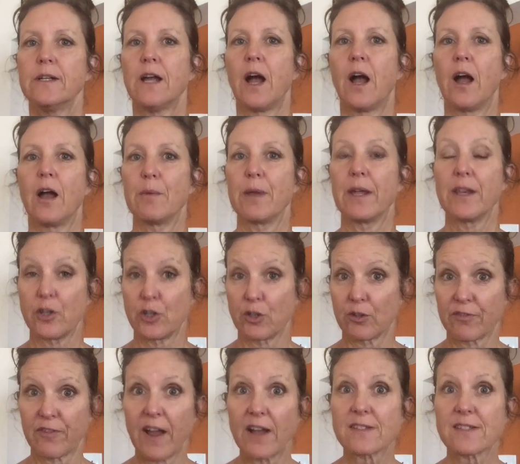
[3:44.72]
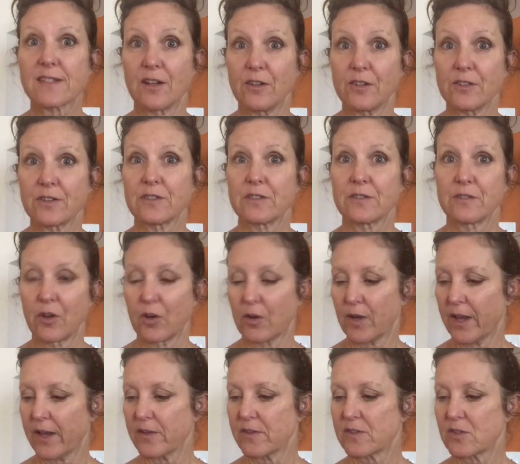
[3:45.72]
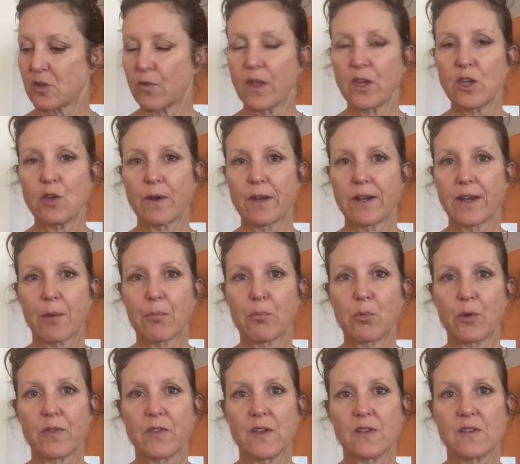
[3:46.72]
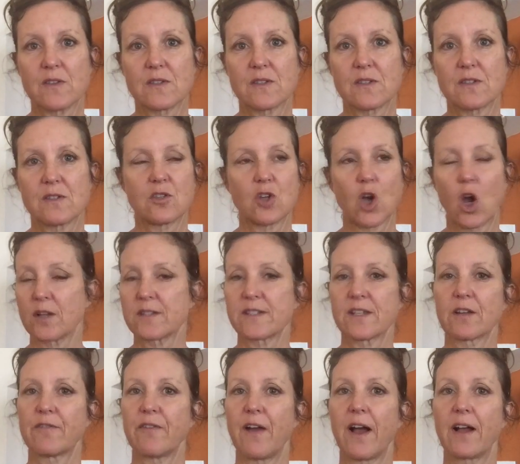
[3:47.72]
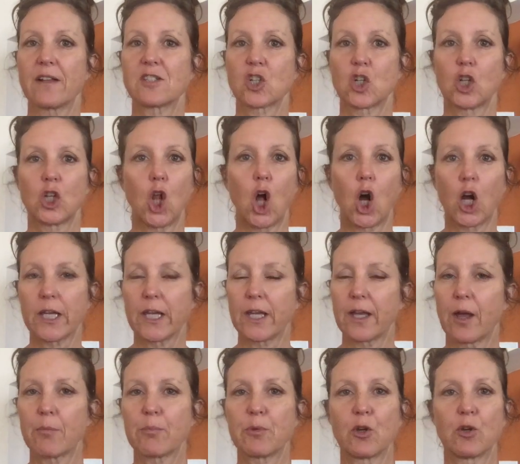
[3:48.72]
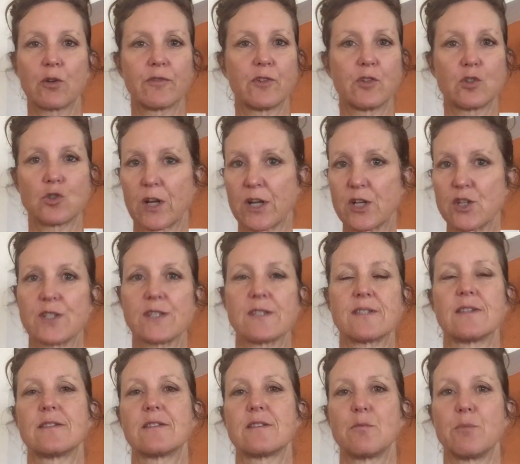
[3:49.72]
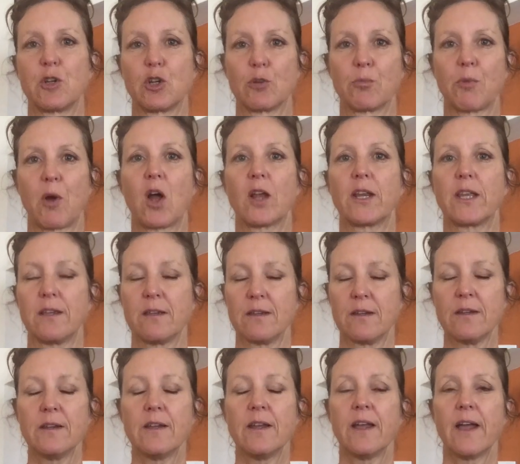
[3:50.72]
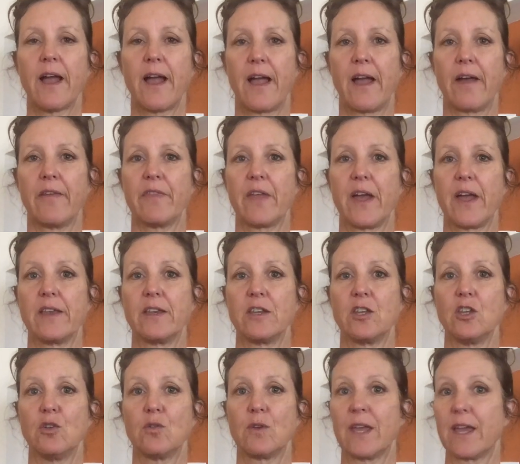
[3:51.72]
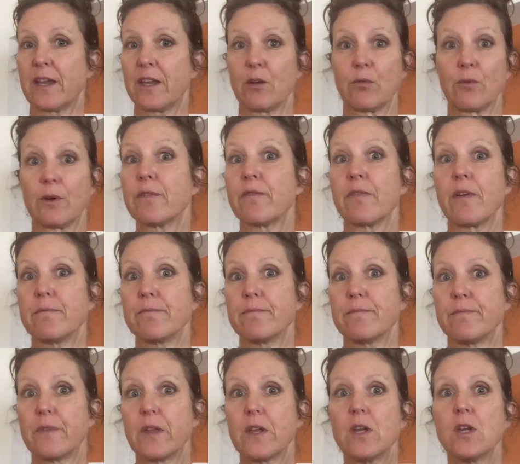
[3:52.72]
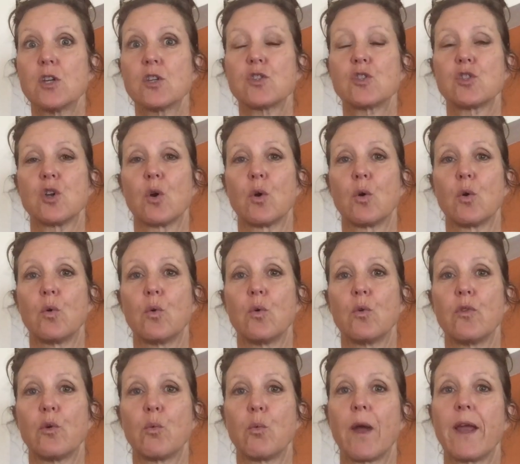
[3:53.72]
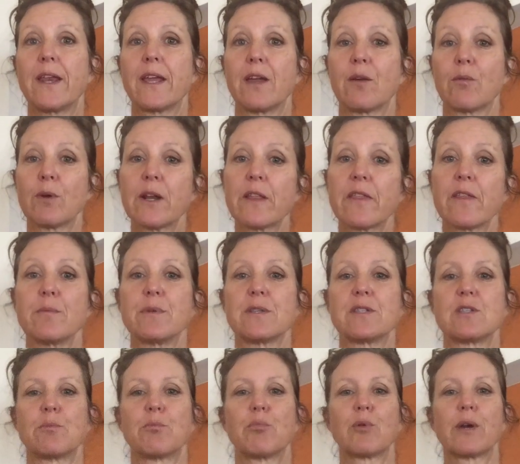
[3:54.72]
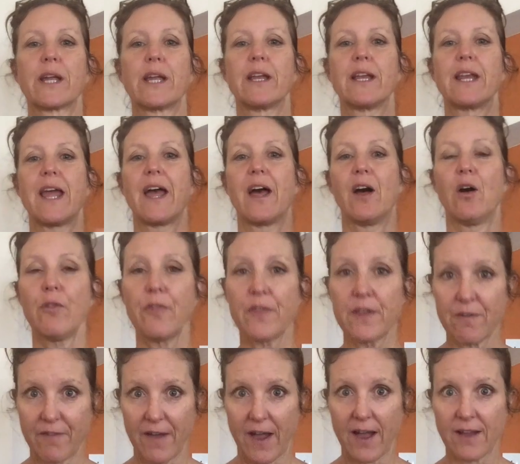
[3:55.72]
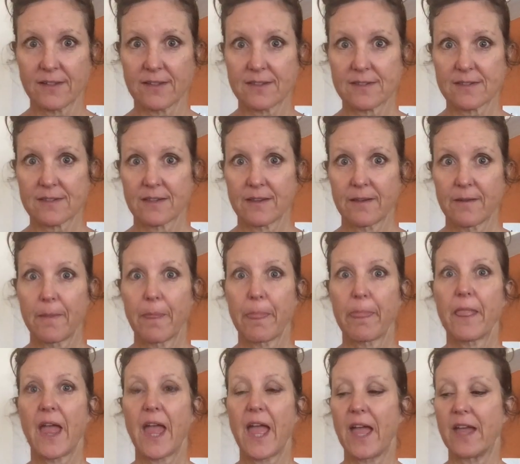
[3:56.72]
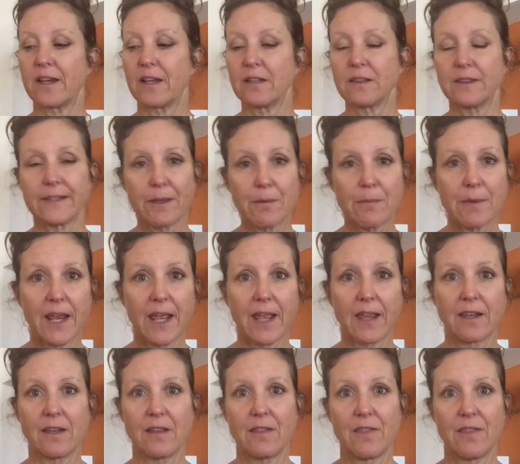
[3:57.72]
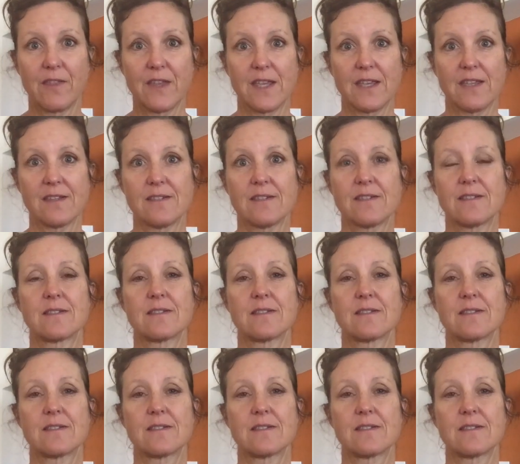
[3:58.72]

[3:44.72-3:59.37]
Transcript: and in your fat cells. Okay, so then you end up with these toxic fats clogging up your filtration system in your body, and then you can't get rid of them. So the way to get rid of them is to bring in healthy fats and eliminate these